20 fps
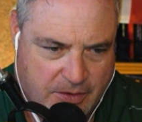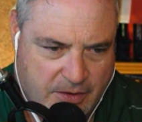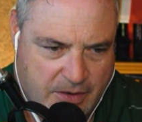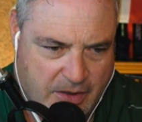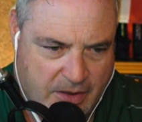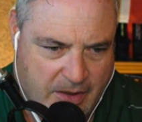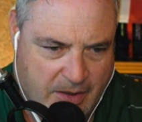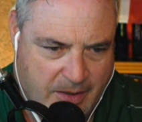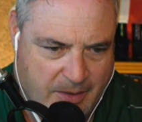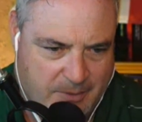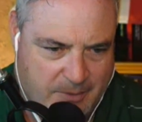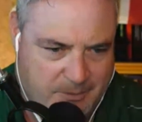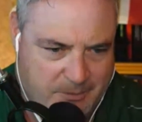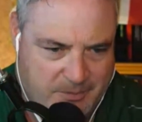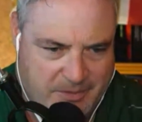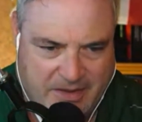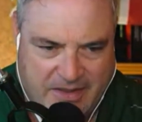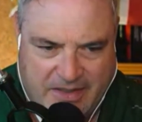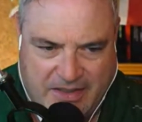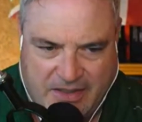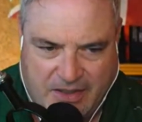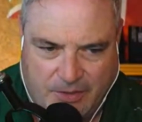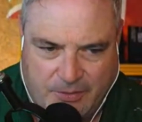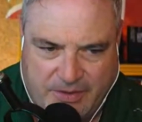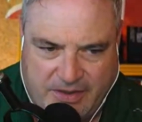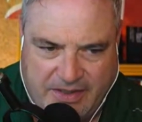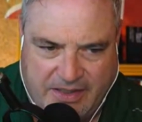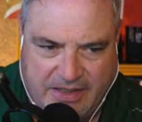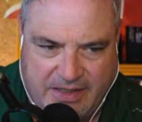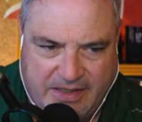
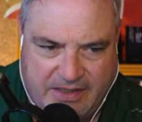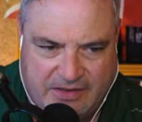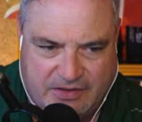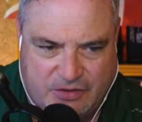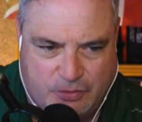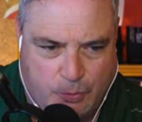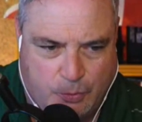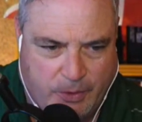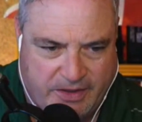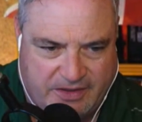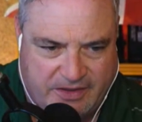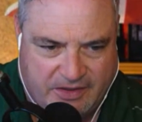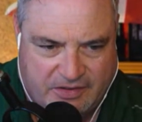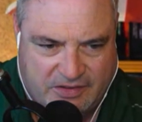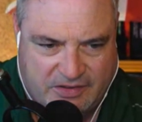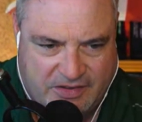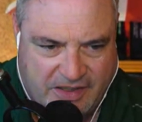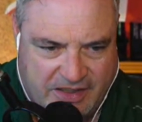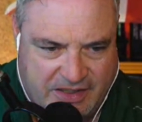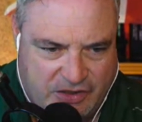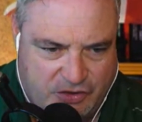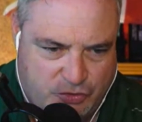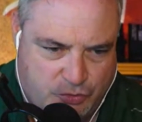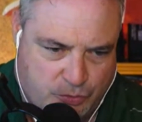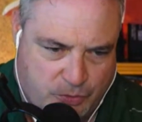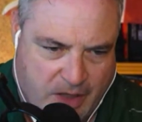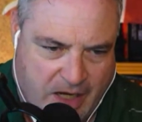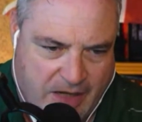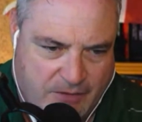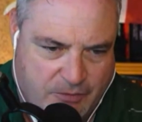He's quick to stick and
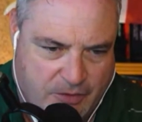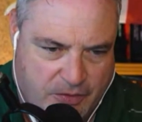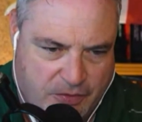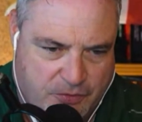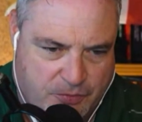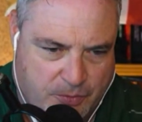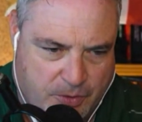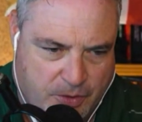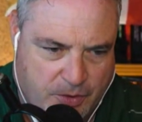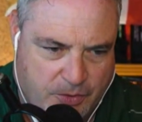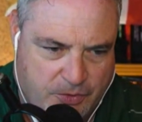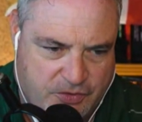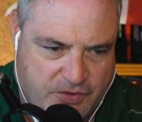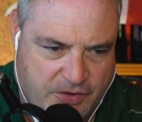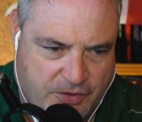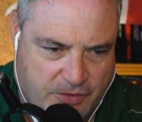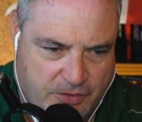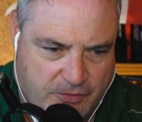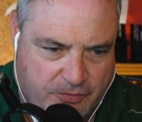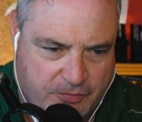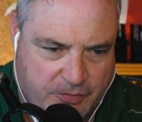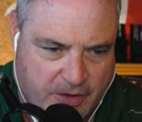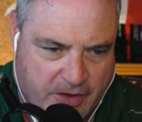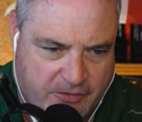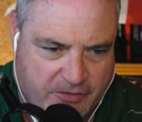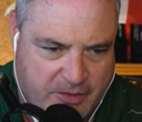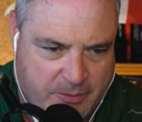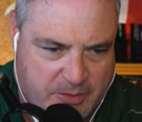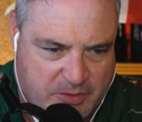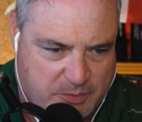drive on throws that are in front
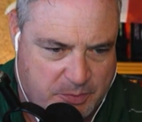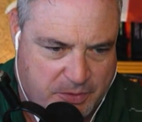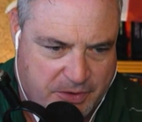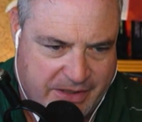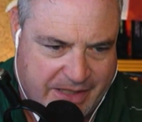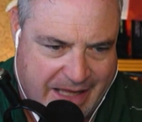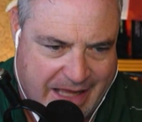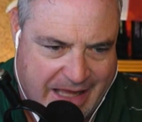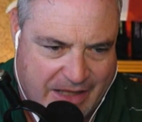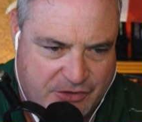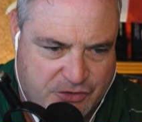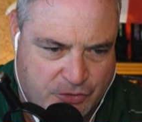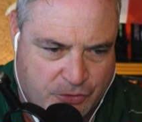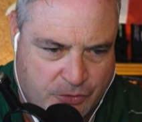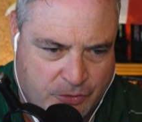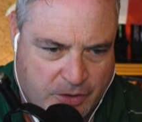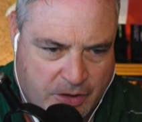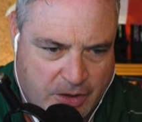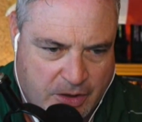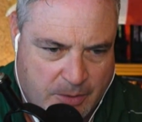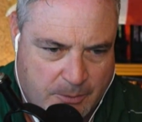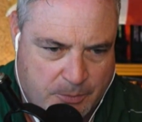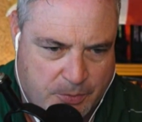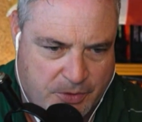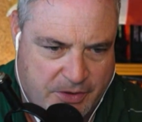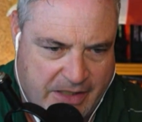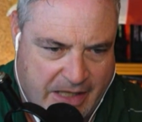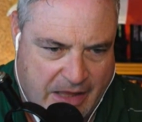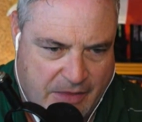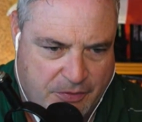of him. He's pretty agile,
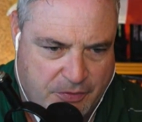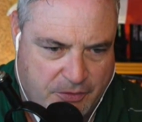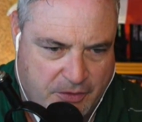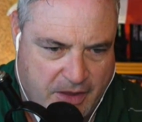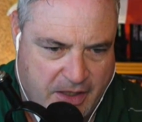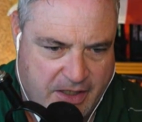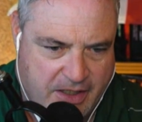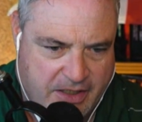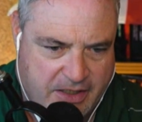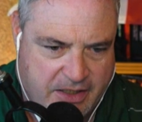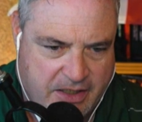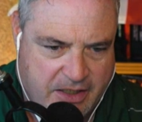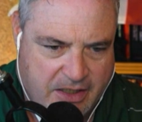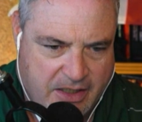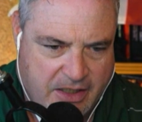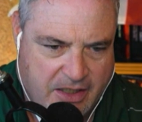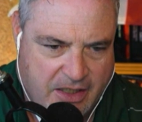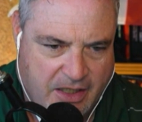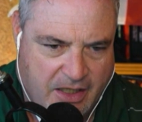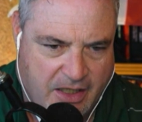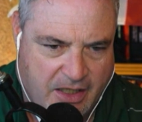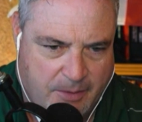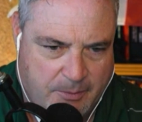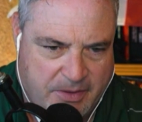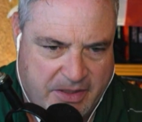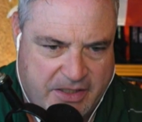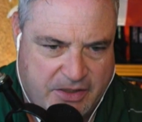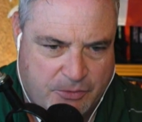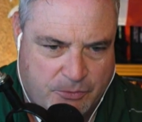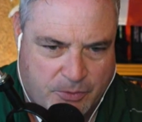pretty athletic.
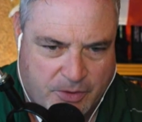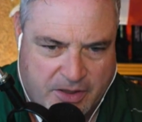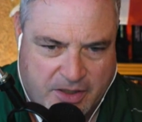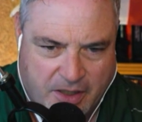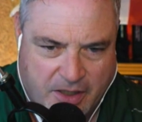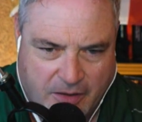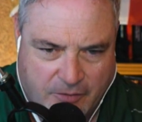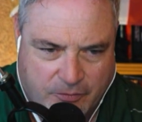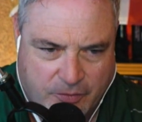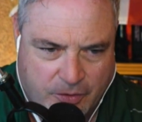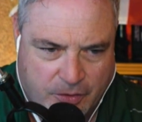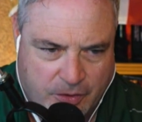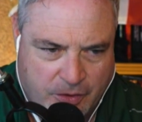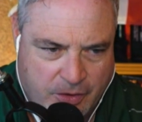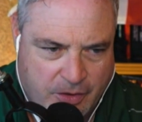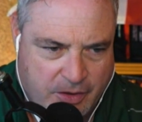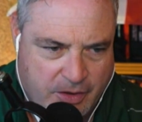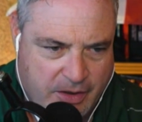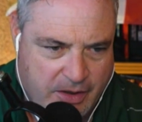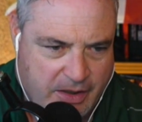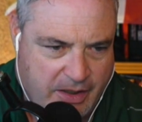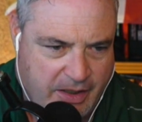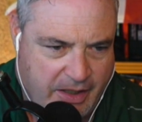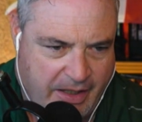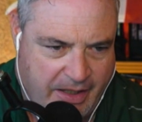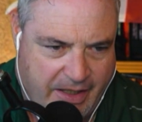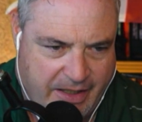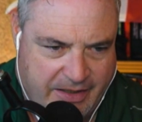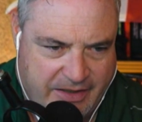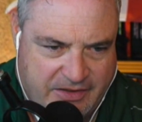He can recover,
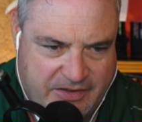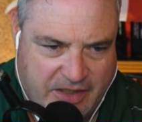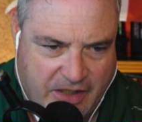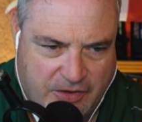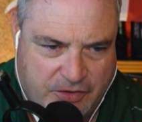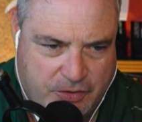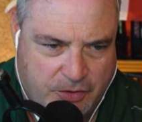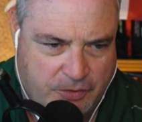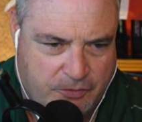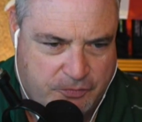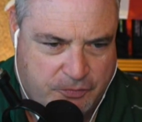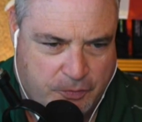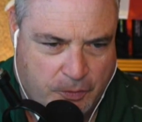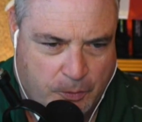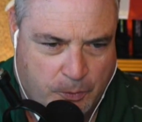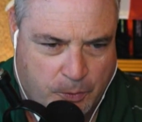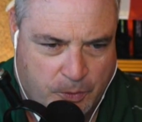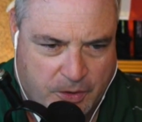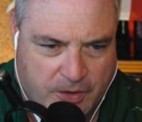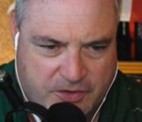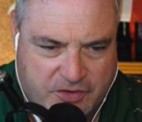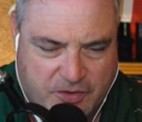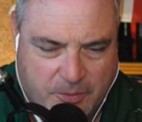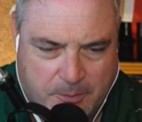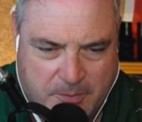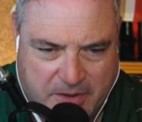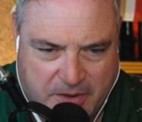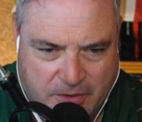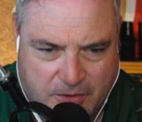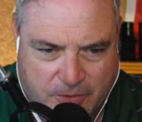and he's got good footwork to
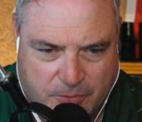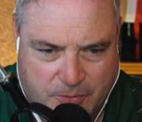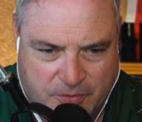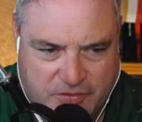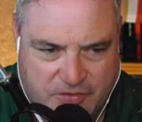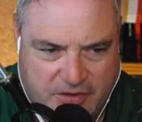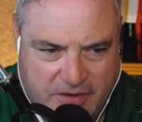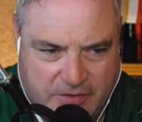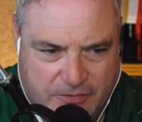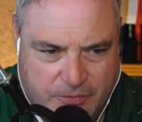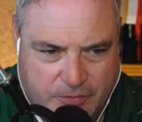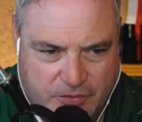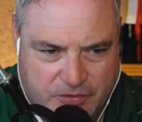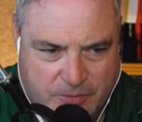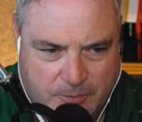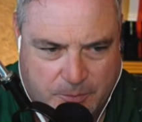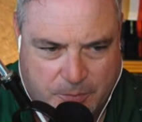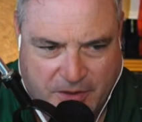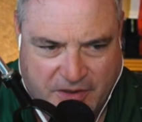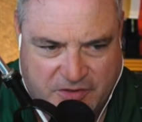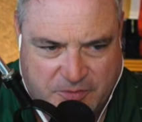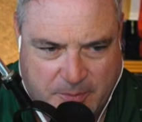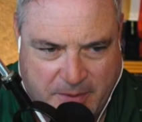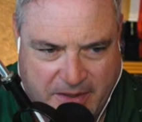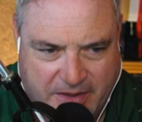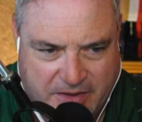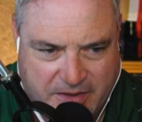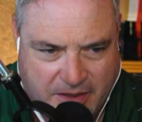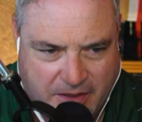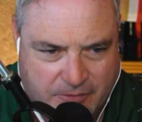mirror receivers and press
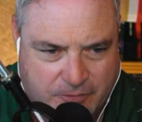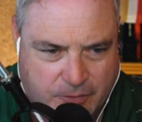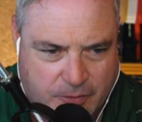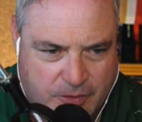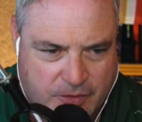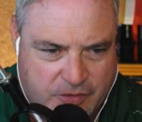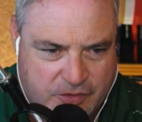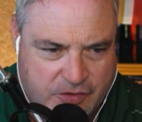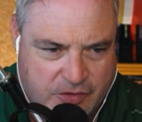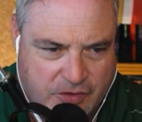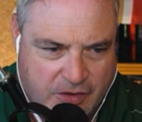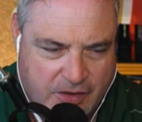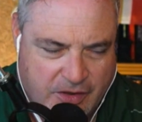man coverage.